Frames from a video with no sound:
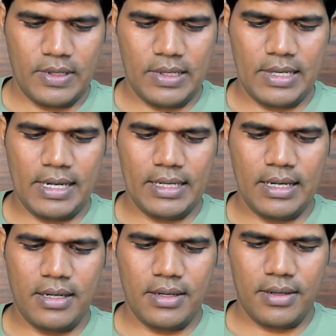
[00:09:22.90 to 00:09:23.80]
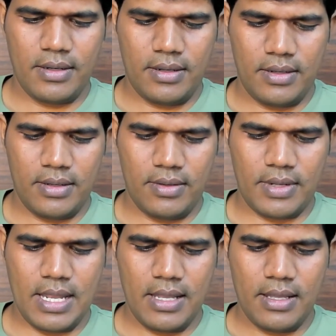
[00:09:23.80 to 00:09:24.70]
related,
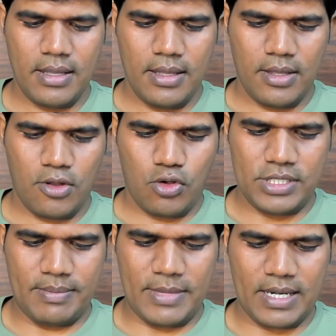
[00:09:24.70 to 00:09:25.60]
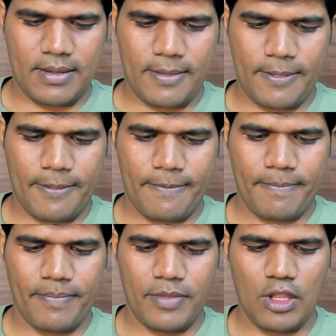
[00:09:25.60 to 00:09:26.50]
okay, question mark.
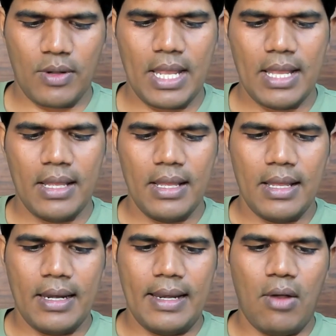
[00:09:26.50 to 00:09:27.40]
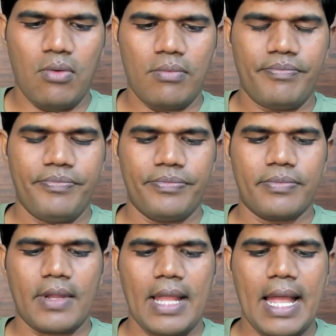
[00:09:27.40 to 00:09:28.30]
Okay, now
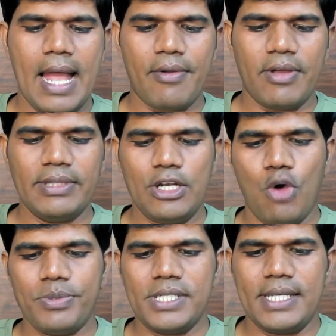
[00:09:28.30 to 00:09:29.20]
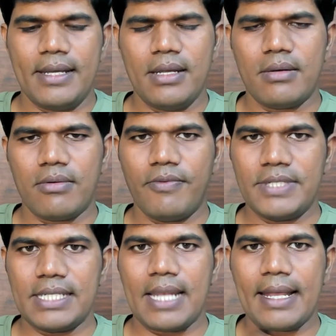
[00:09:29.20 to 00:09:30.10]
I have given three options here,
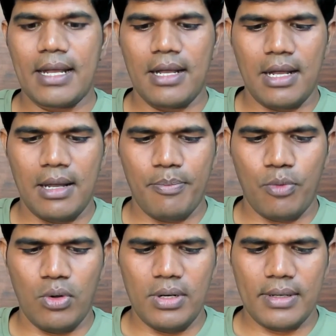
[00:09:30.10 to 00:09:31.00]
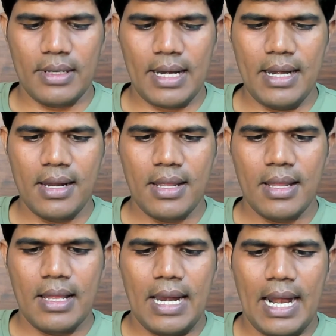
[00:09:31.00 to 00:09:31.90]
which is like a, a poll, right?
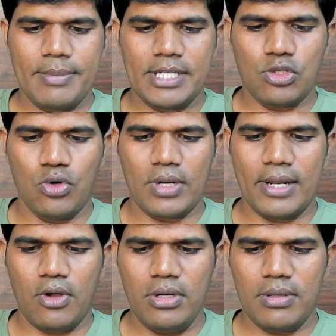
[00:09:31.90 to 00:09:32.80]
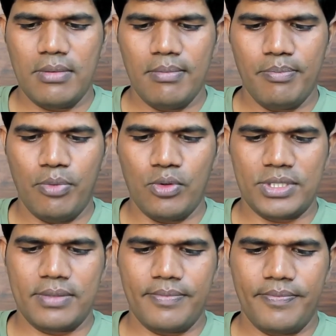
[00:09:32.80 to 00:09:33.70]
And I'm just going to click on
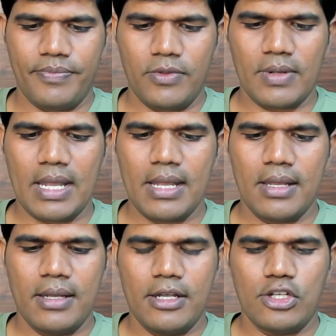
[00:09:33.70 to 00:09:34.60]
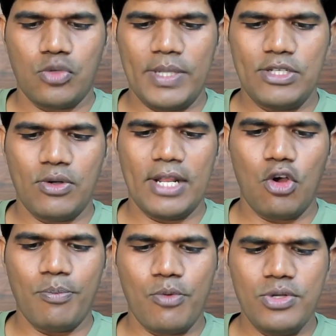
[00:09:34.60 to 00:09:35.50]
post. Okay, so once you click
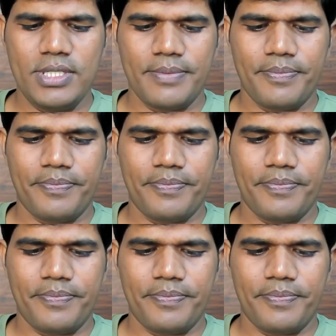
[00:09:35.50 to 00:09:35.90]
on post,